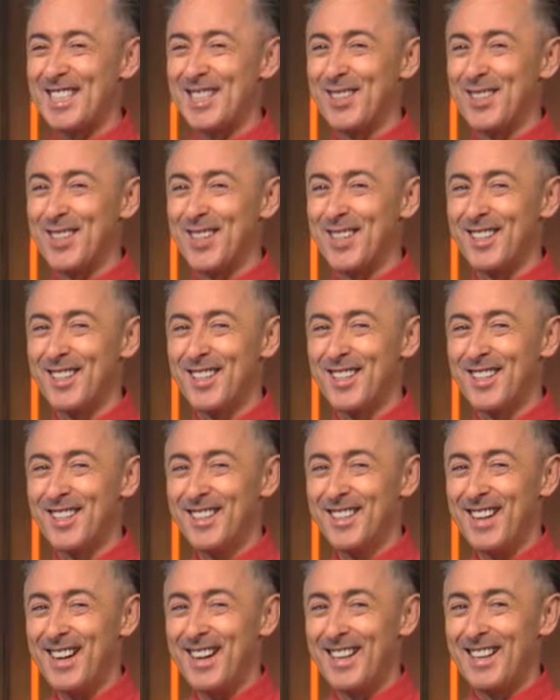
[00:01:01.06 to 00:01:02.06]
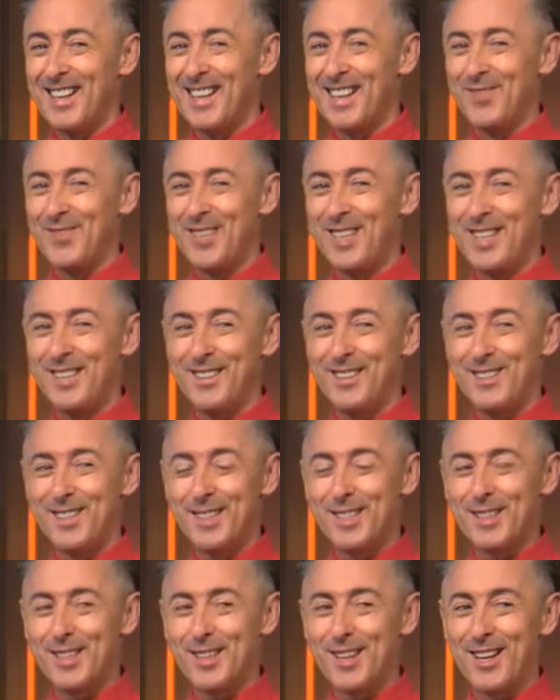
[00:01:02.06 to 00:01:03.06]
to her. And then we
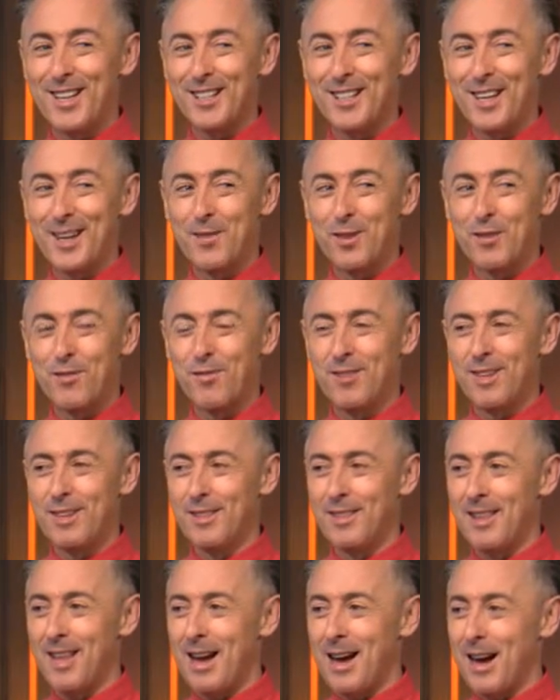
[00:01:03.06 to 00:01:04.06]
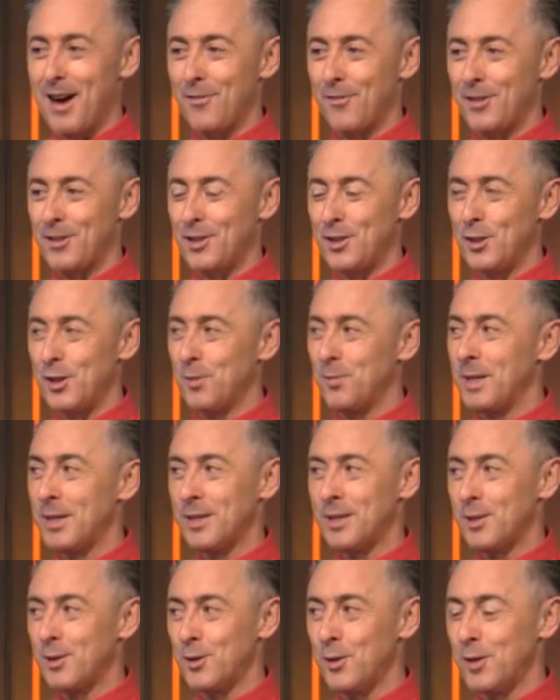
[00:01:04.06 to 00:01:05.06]
just started to have a real laugh. And she told me a
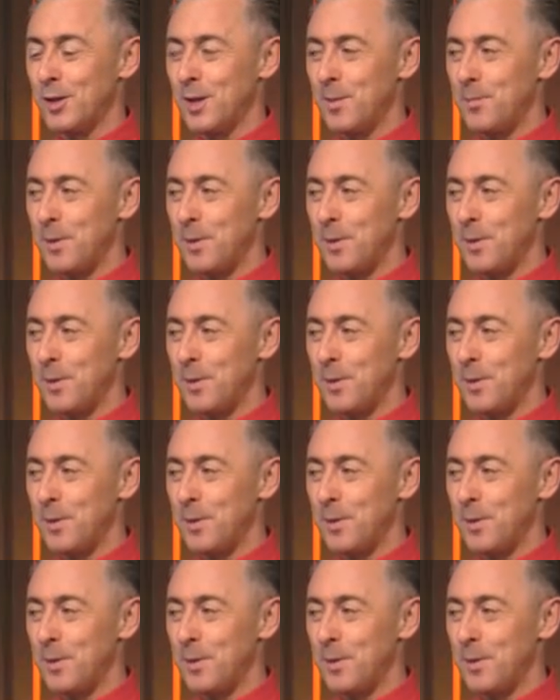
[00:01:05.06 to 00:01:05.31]
story